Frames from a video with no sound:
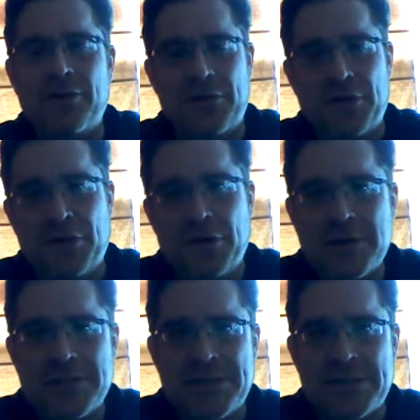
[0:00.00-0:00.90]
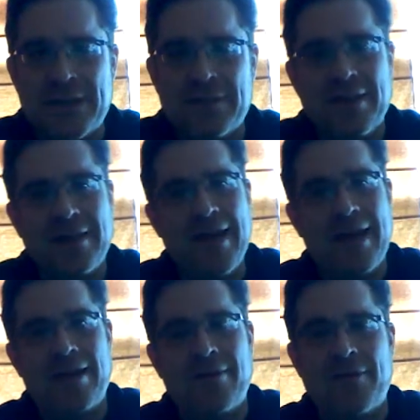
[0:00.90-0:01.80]
and your Nooks and things like that
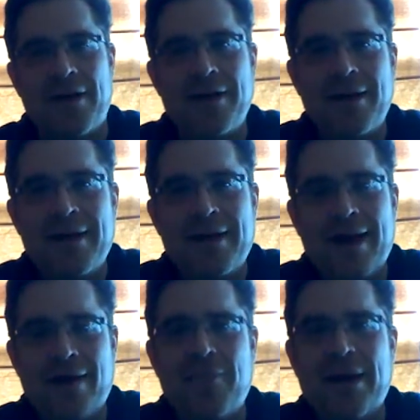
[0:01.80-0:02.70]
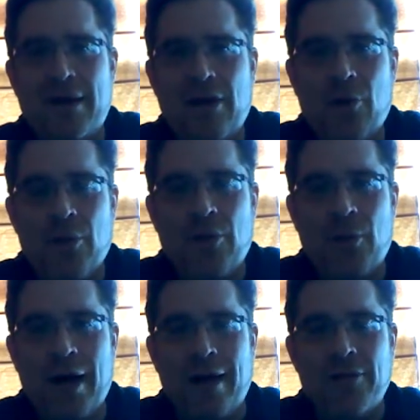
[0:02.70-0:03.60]
have made it all
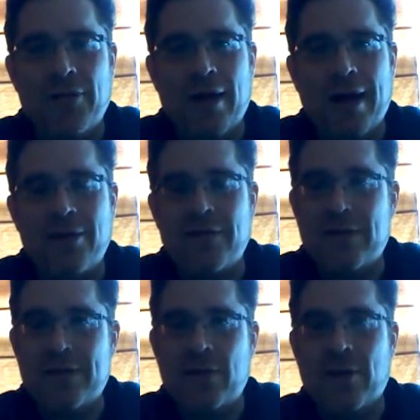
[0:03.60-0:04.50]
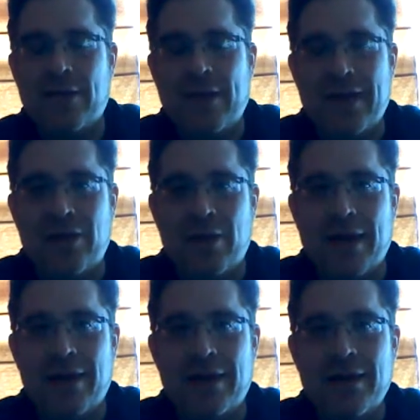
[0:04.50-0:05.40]
worthwhile. So I seriously want to thank you
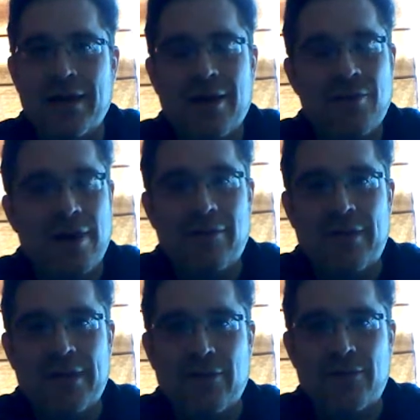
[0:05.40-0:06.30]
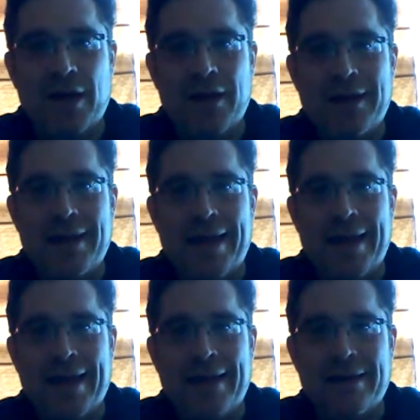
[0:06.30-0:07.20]
again for everything you've done,
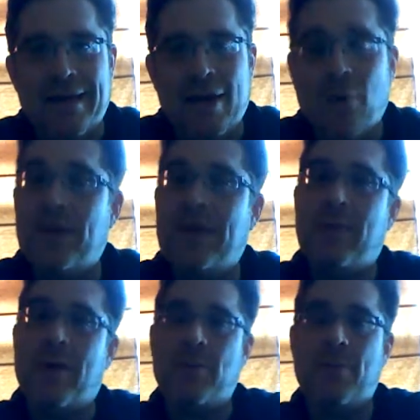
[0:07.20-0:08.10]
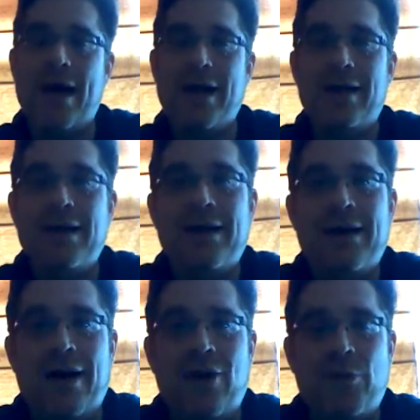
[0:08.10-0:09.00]
and I hope you keep coming back.
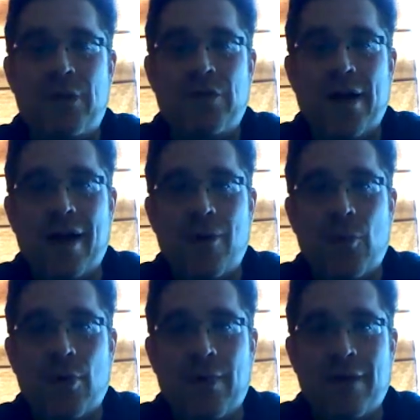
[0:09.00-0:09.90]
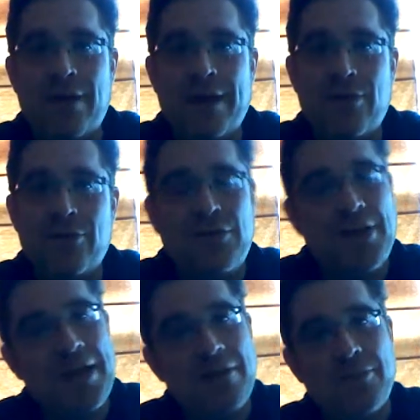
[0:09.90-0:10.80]
I hope you check out more of my videos,
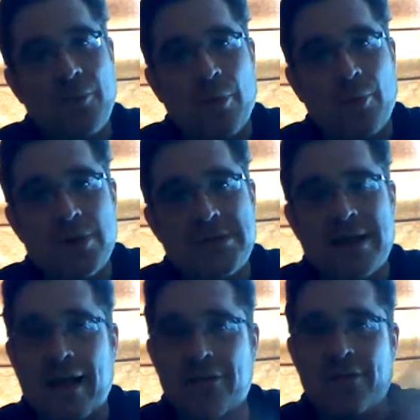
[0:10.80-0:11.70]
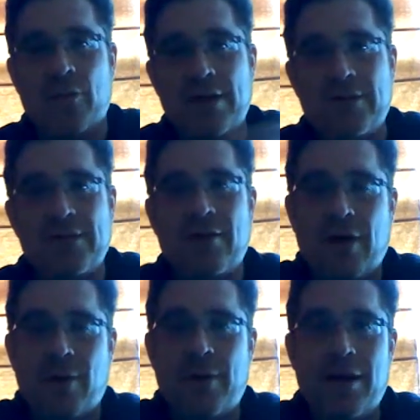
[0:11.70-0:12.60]
check out some more books. I got some great stuff
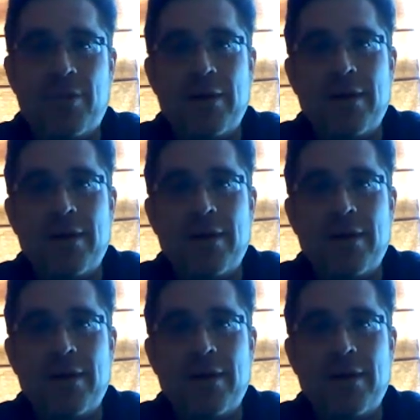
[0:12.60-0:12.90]
coming up.